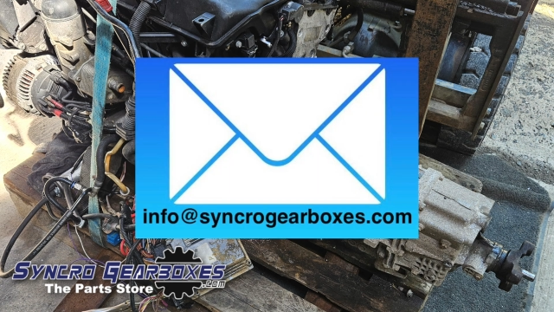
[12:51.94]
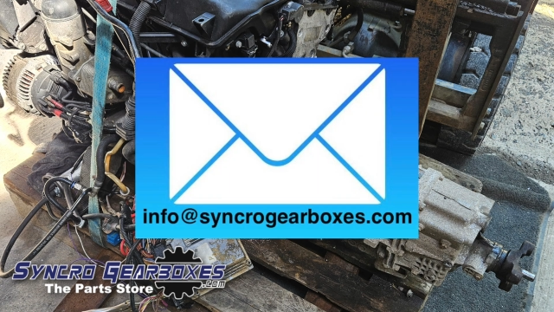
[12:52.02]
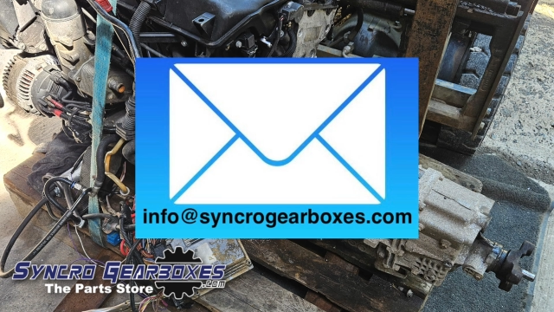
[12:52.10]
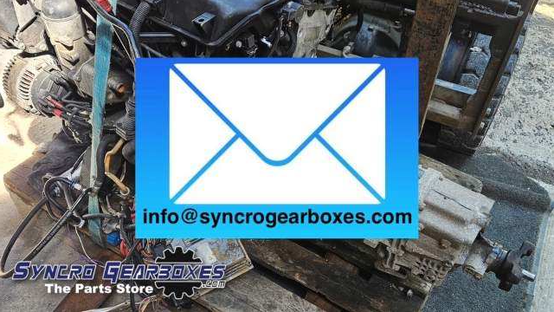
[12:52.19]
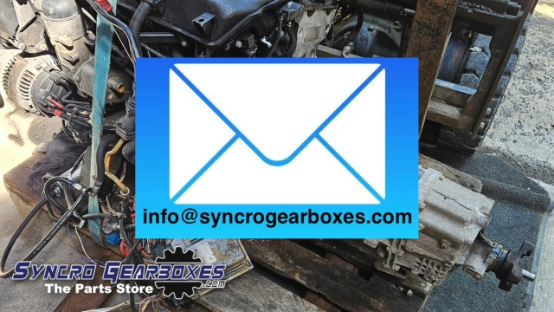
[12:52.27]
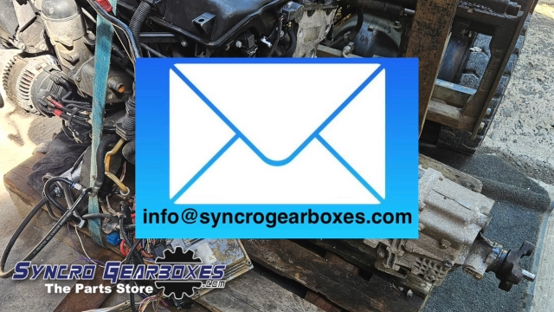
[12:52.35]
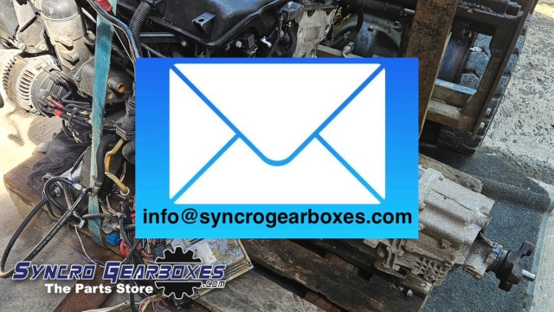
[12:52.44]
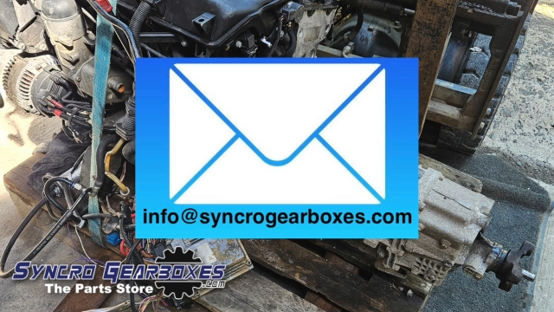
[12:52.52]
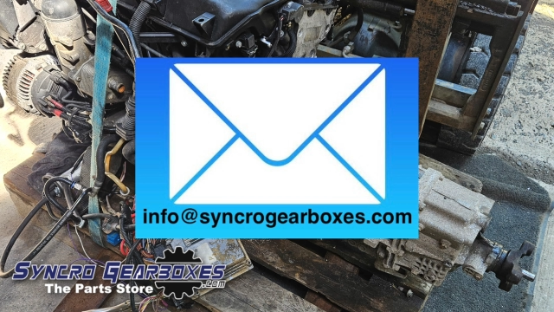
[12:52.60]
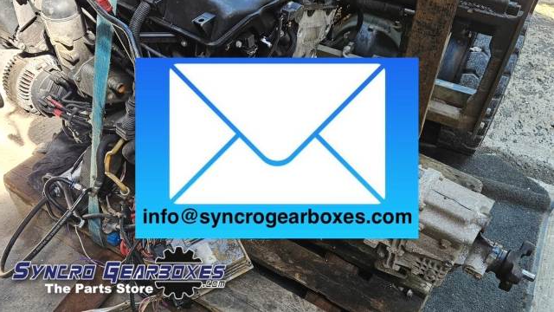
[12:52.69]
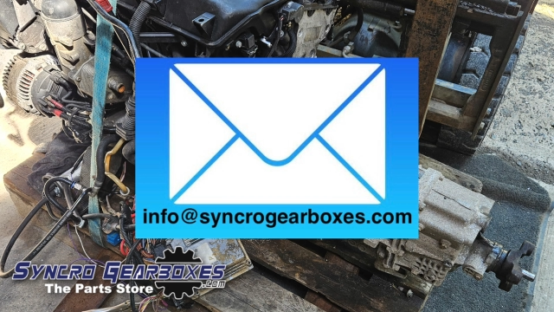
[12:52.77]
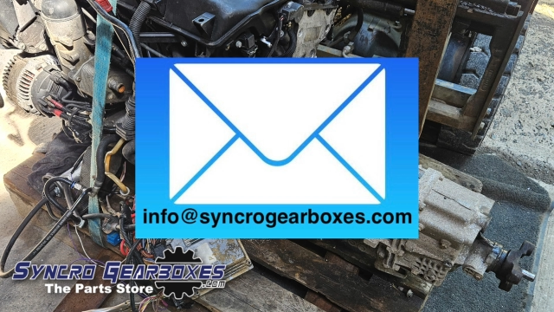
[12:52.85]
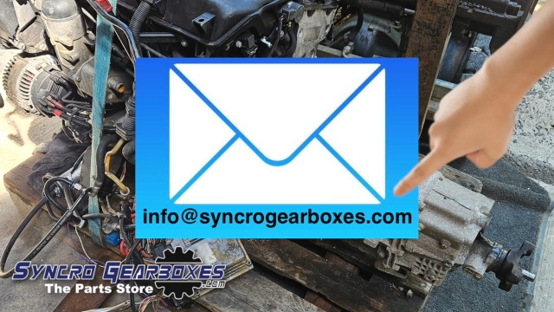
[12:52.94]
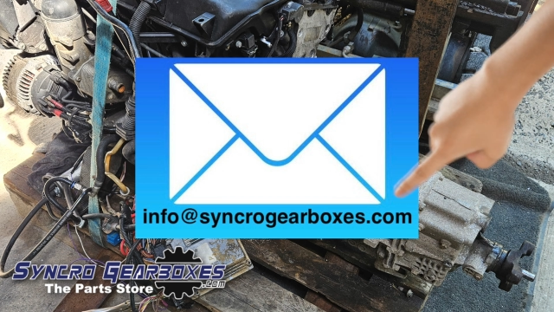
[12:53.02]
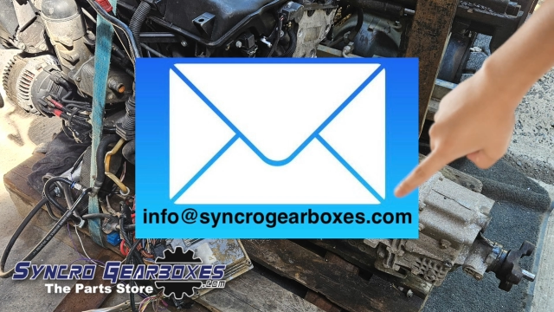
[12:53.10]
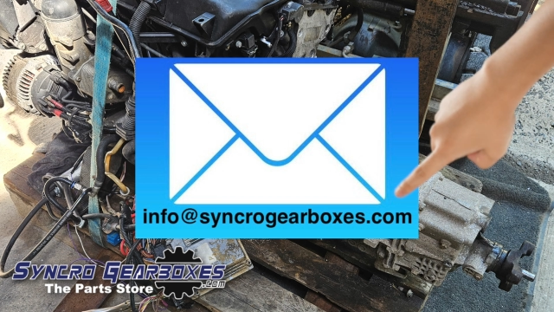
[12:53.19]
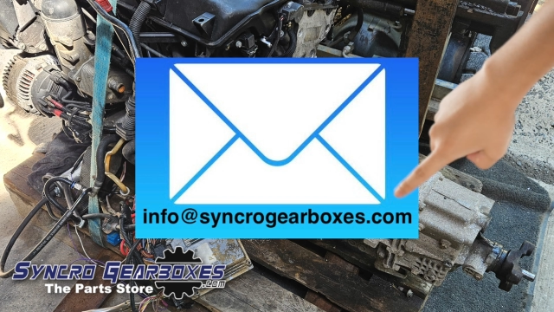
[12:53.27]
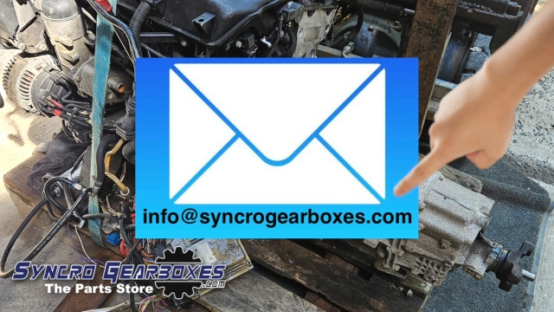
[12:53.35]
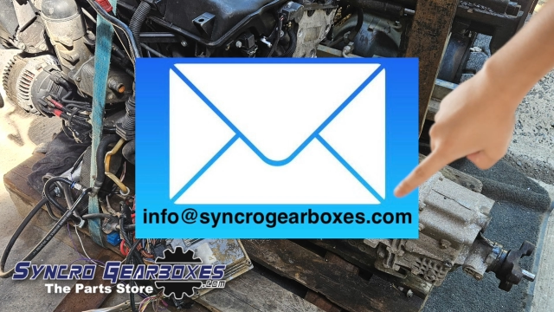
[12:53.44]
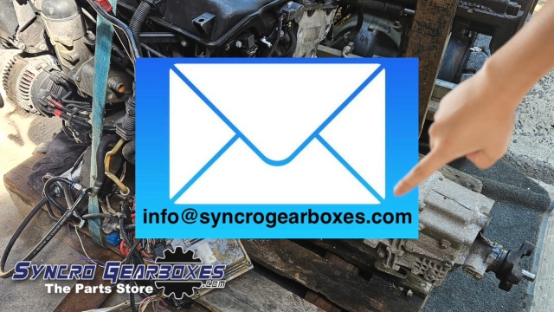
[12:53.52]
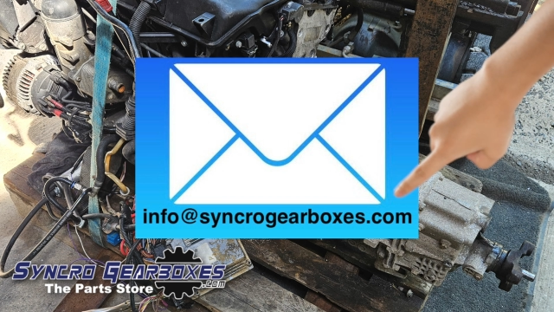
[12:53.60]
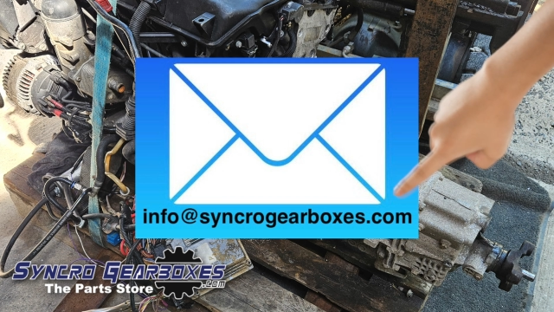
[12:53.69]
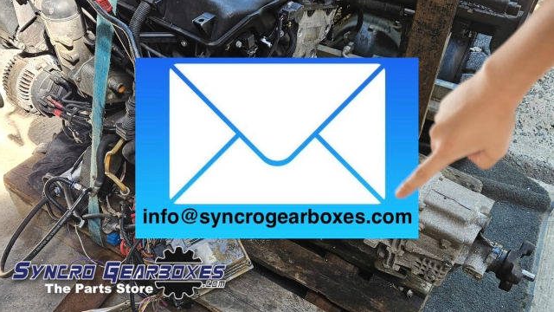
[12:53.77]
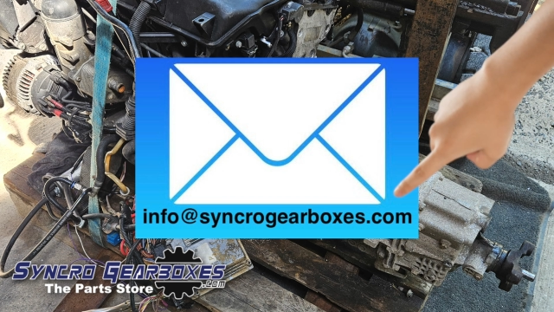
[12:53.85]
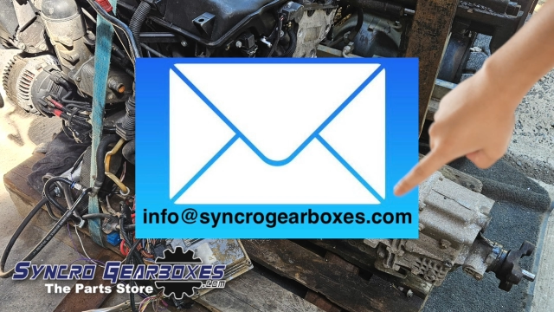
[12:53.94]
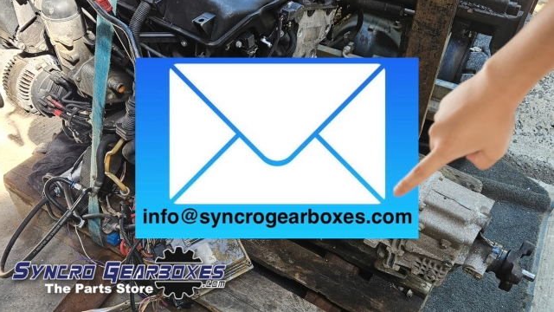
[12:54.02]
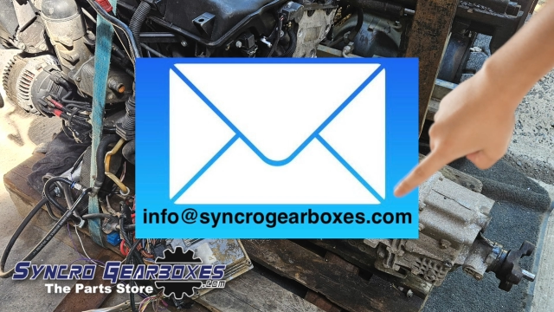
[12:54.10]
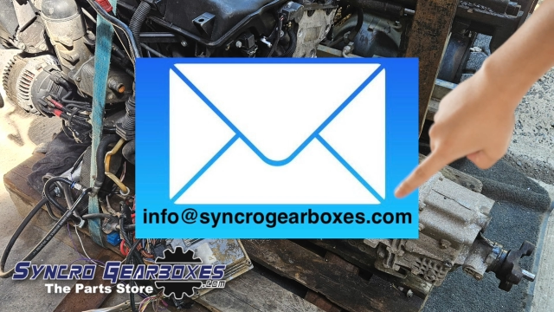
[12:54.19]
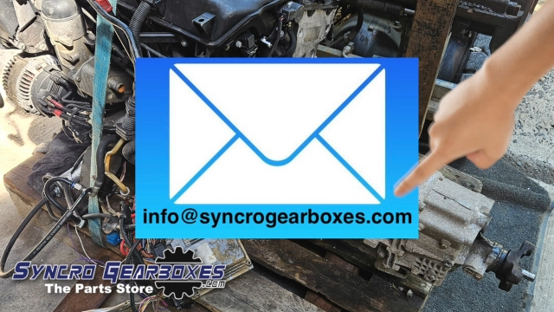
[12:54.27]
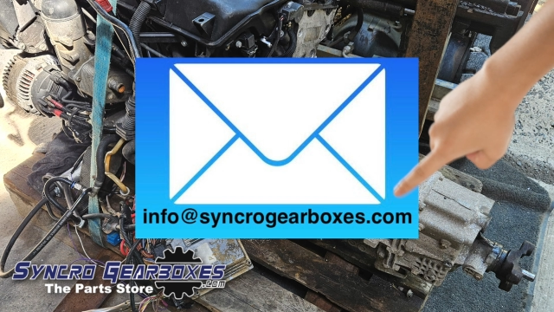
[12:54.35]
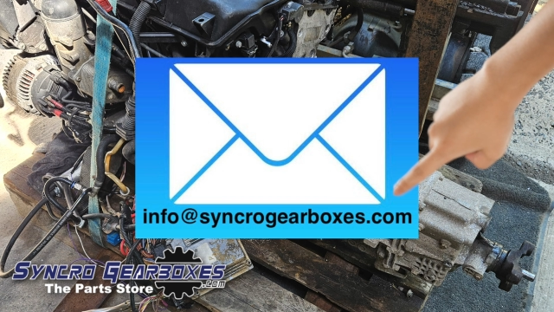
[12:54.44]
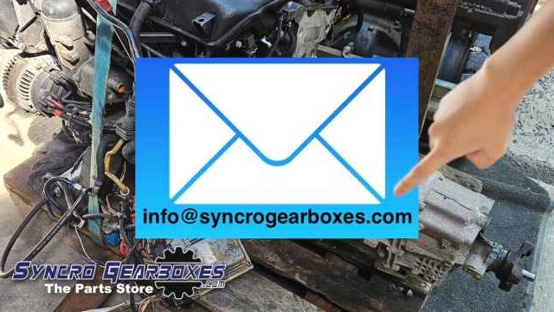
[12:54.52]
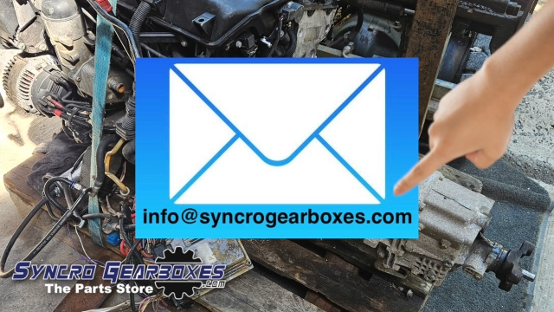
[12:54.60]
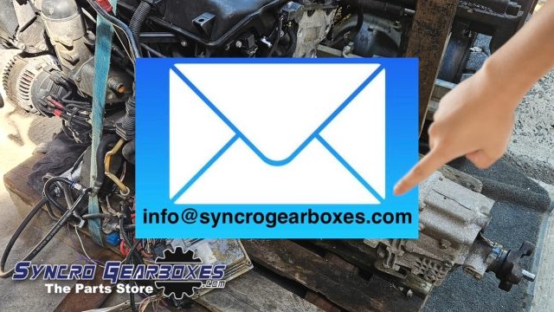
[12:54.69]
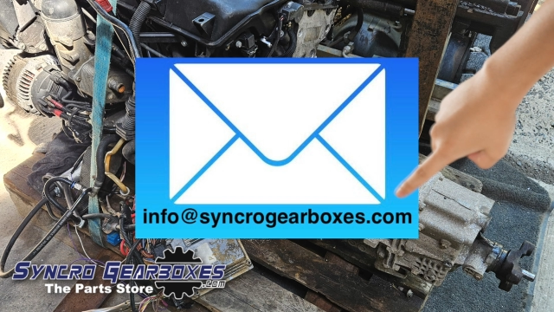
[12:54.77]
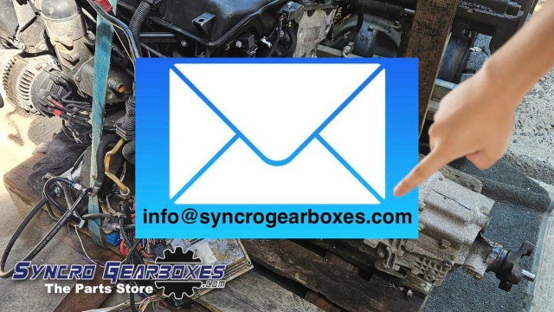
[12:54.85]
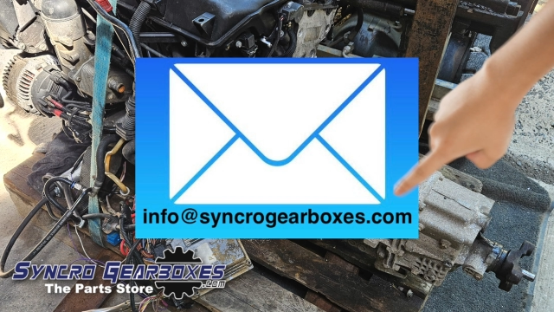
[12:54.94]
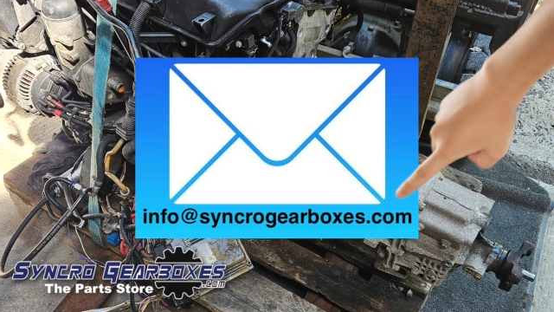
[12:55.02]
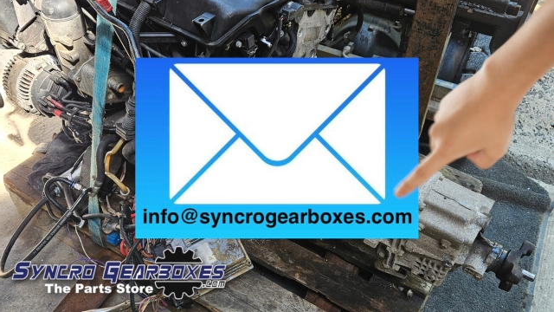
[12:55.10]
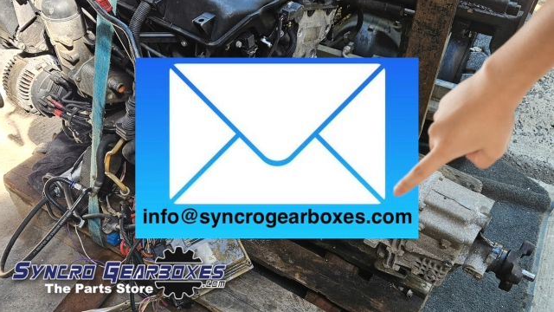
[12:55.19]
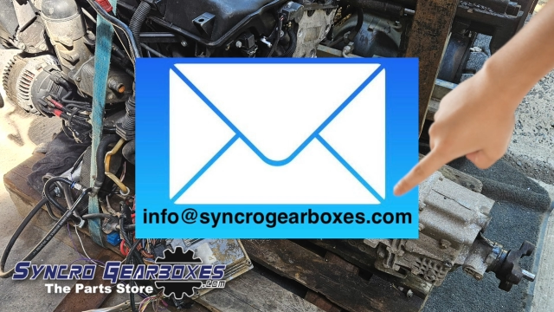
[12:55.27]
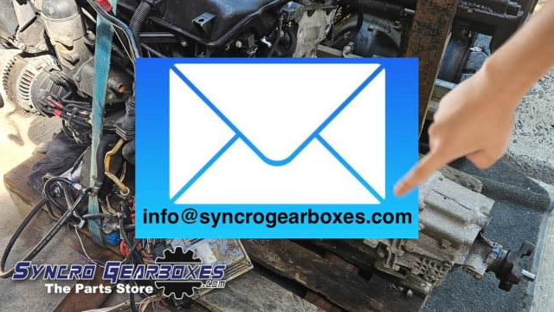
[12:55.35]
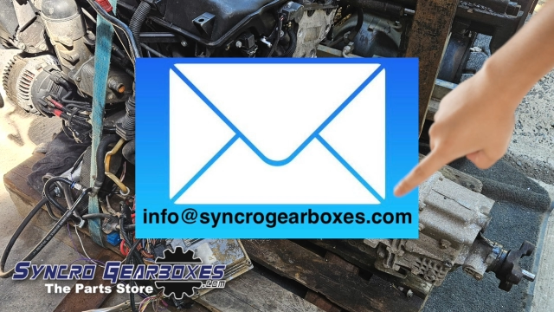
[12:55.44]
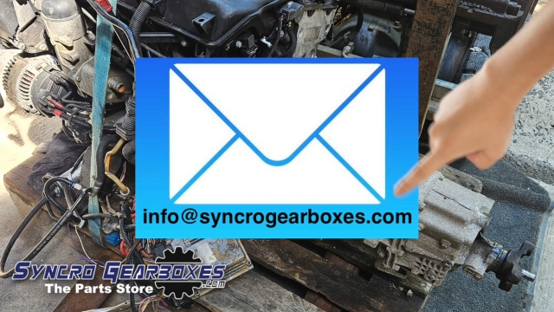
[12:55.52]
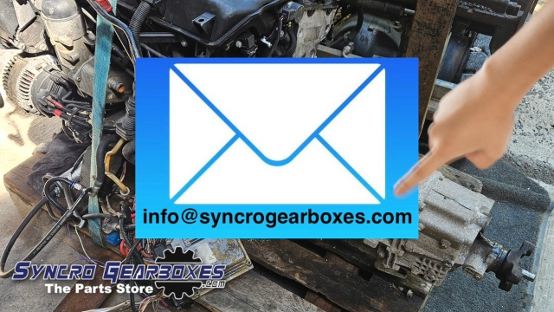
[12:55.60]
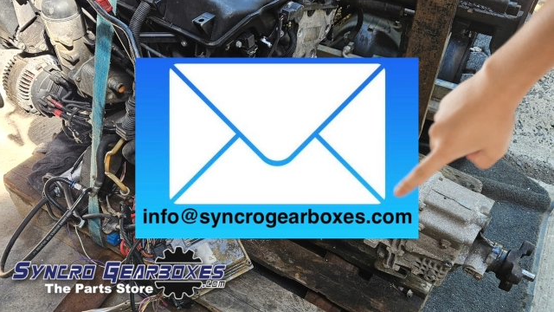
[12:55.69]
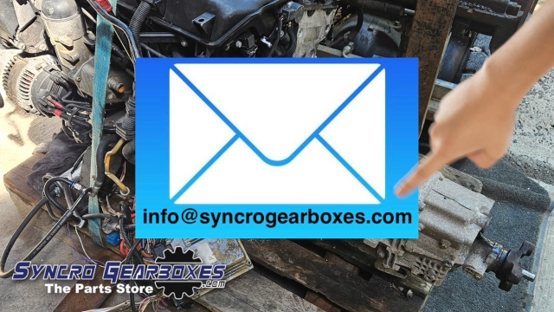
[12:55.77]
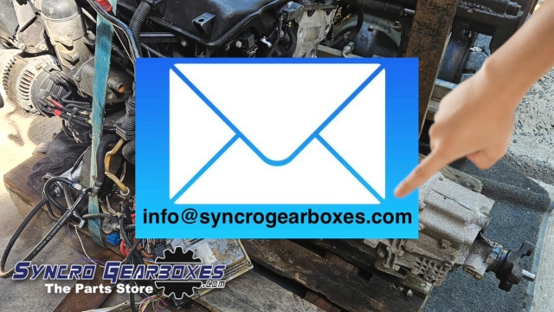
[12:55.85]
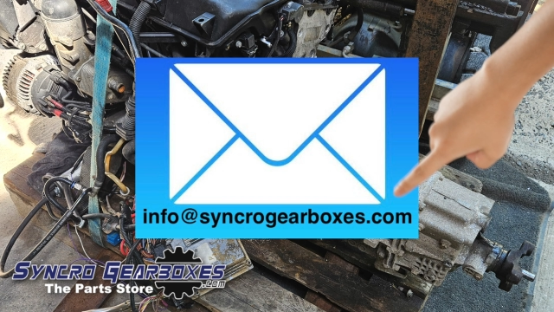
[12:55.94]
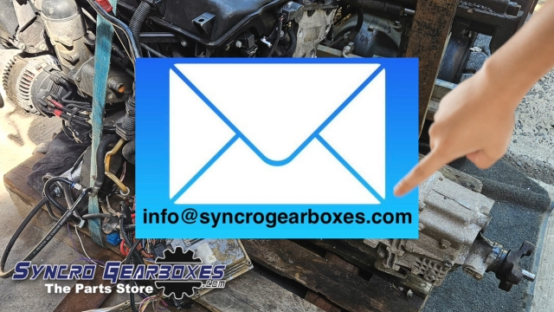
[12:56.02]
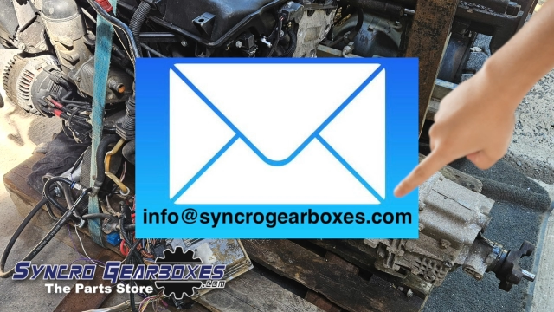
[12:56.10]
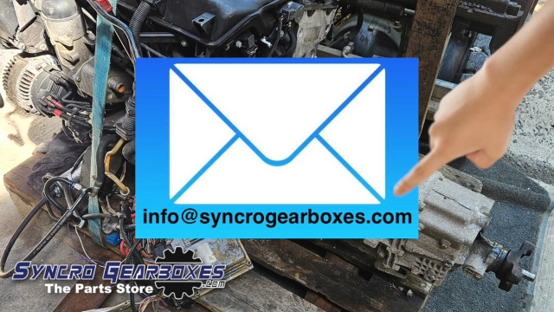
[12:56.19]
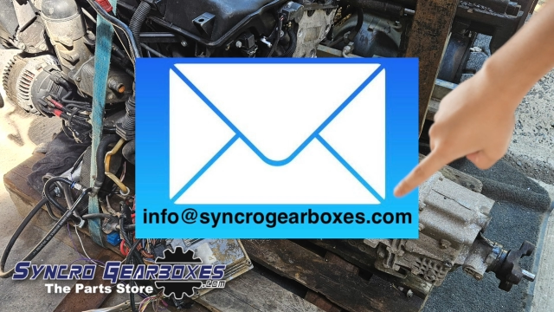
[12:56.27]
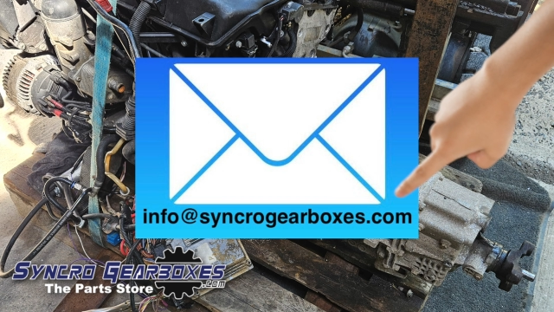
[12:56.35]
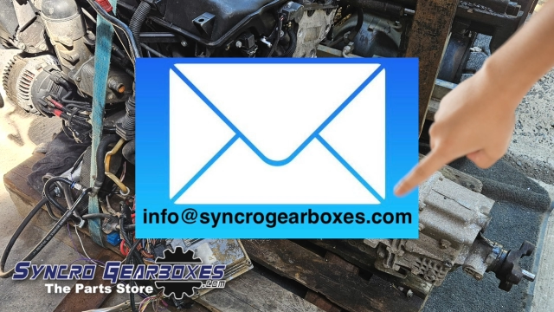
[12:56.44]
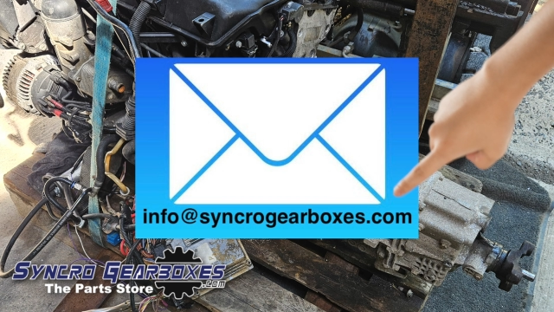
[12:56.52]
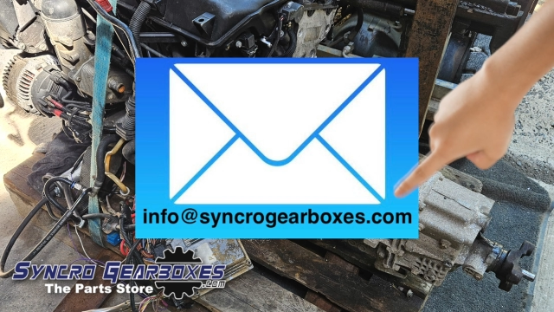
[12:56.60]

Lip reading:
No face is visible, so there are no lips to read.